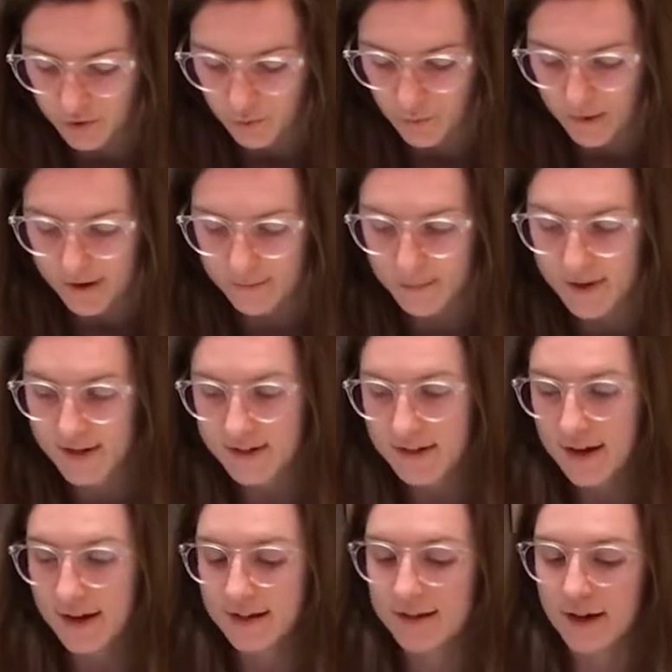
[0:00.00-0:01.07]
one piece
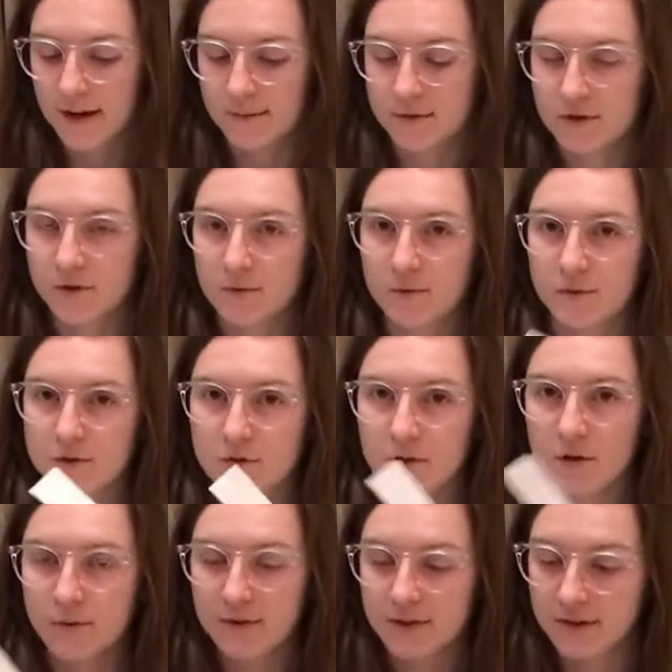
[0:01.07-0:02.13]
at a time. So we'll
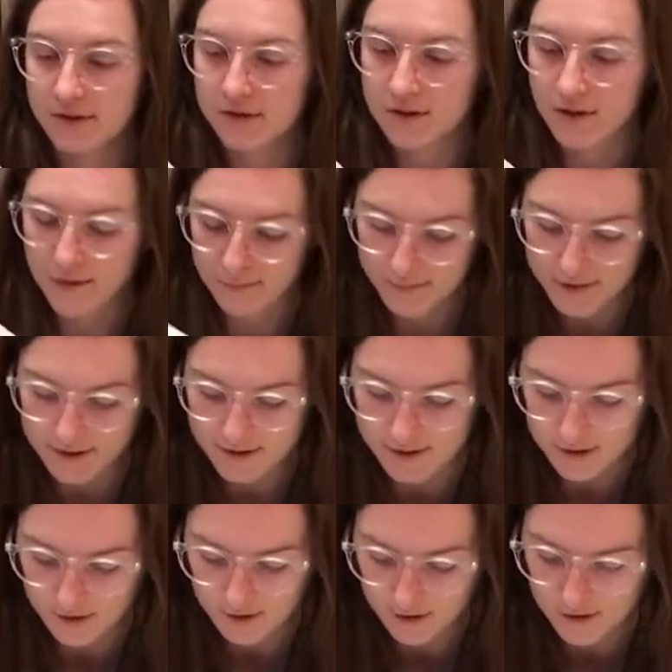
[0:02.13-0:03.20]
start with this top piece here.